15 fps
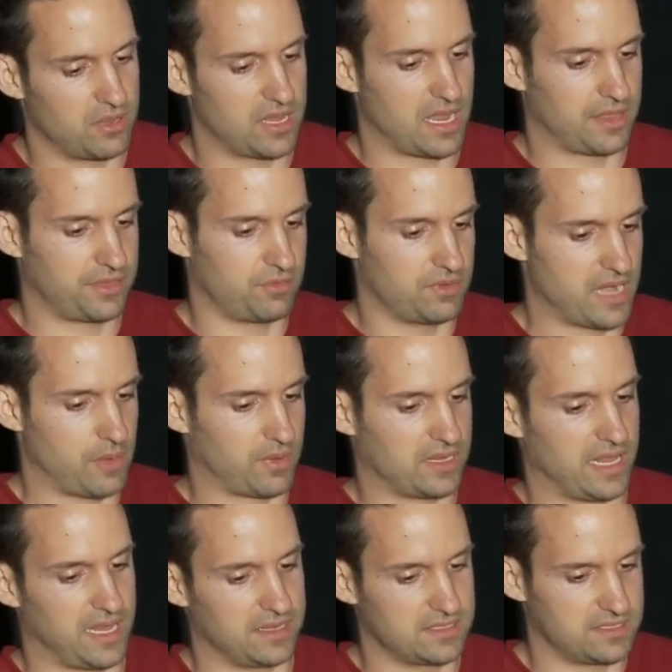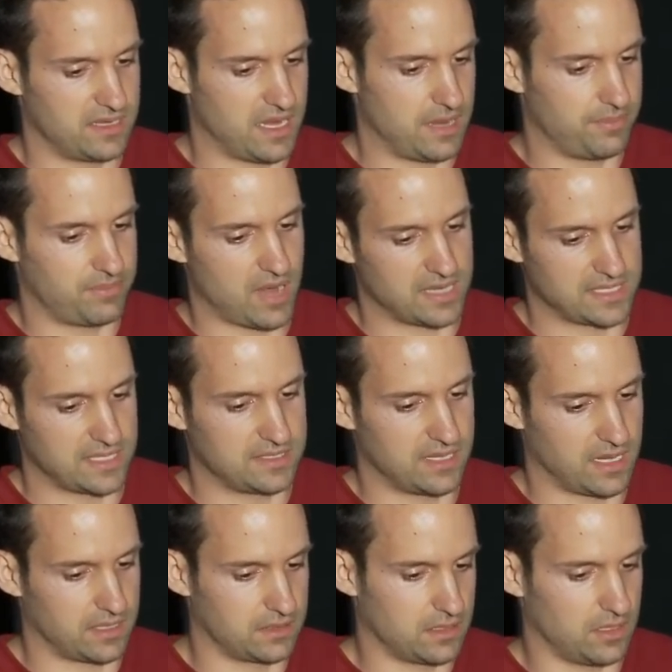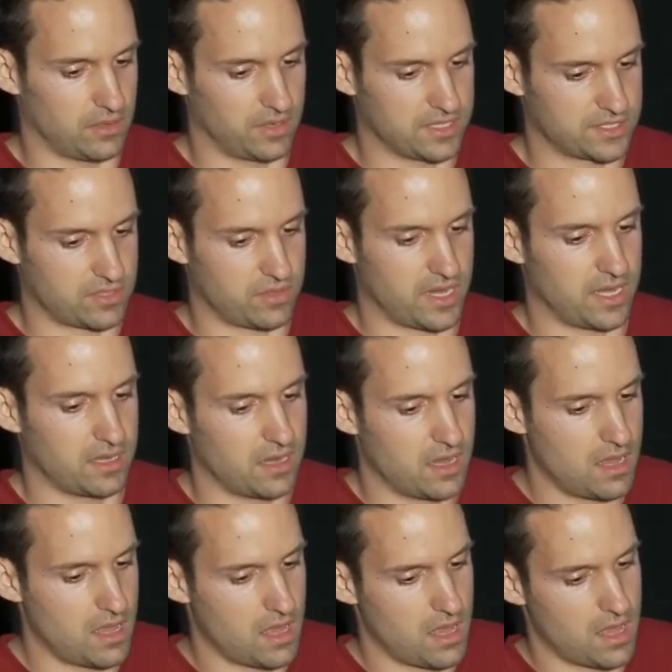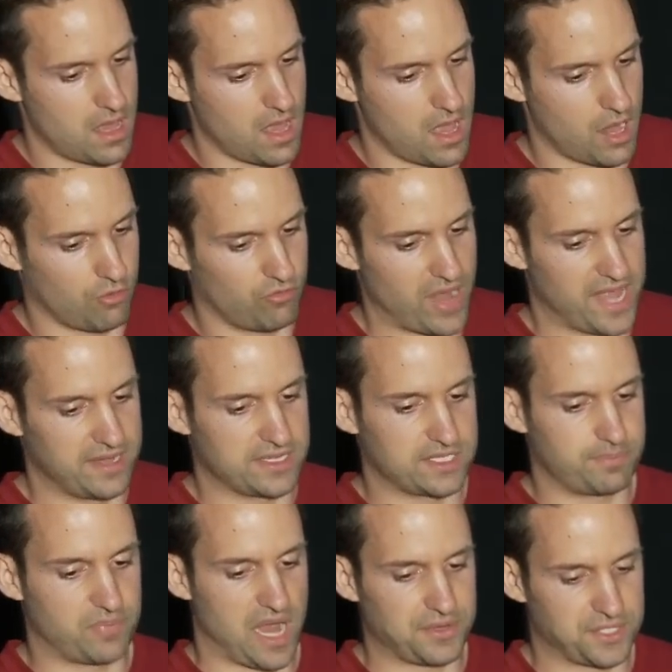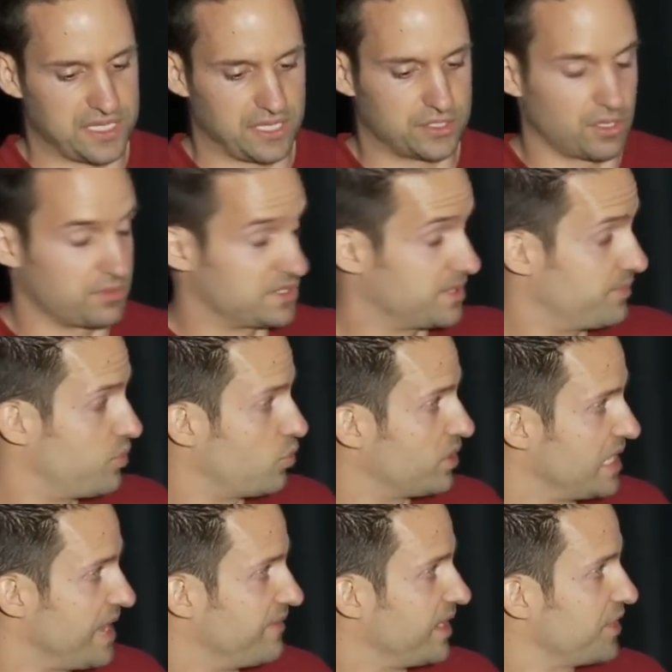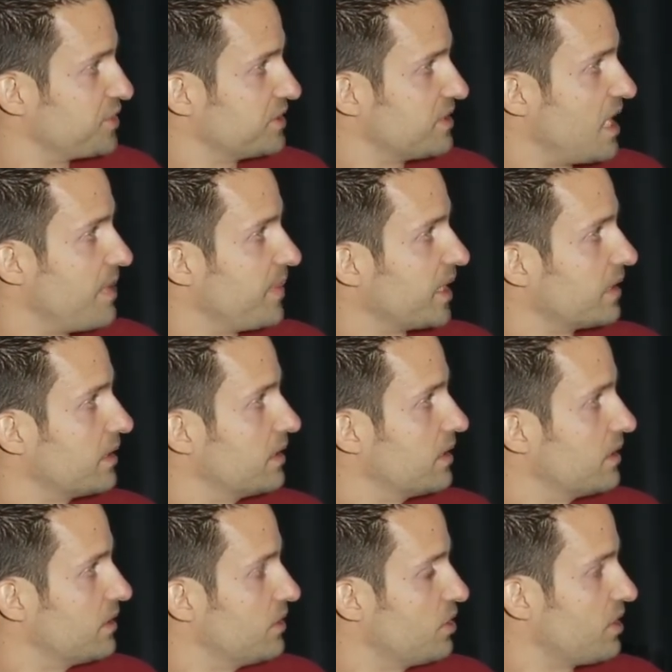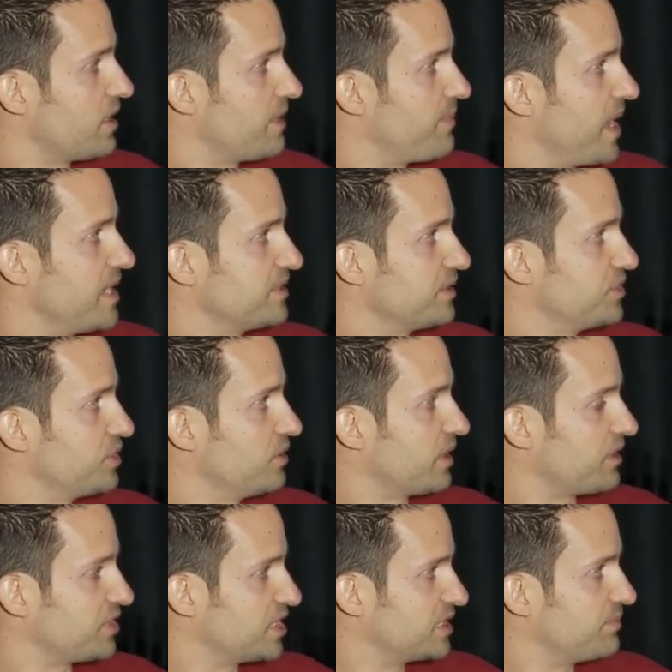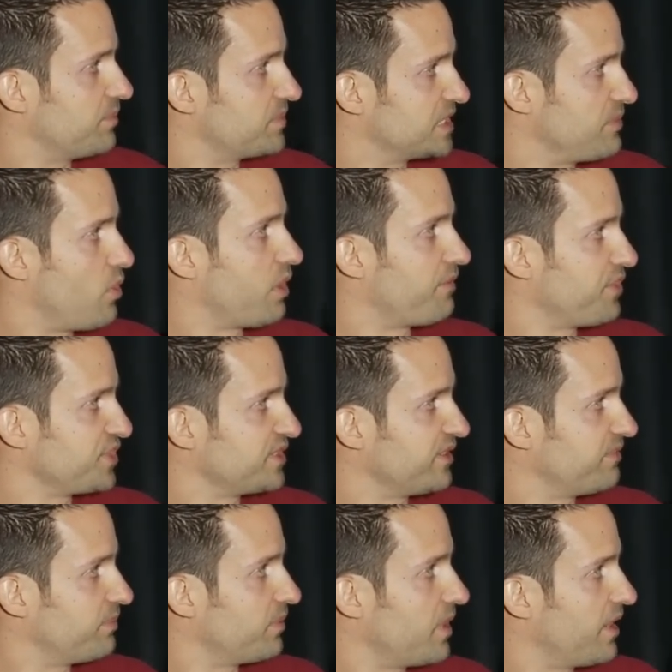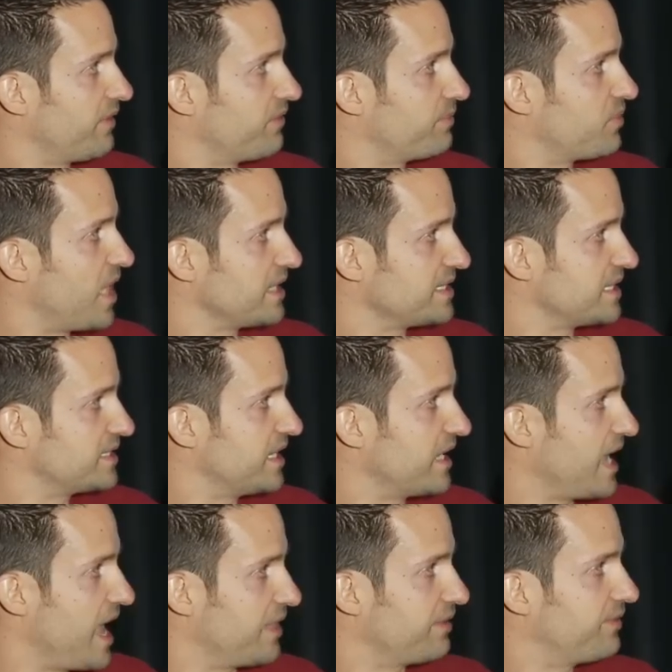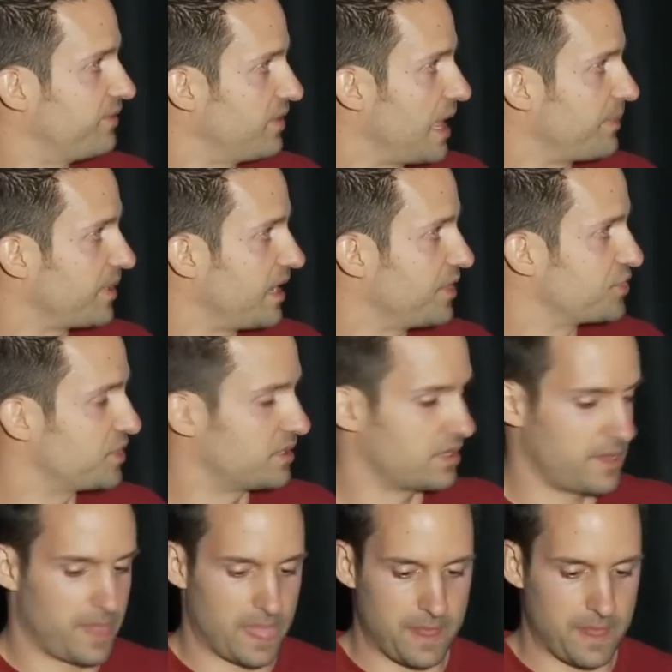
You can get through network latency, processing, the loading screen. Red is browsers that don't support navigation timing. You can basically do like a smaller version of processing and the full application.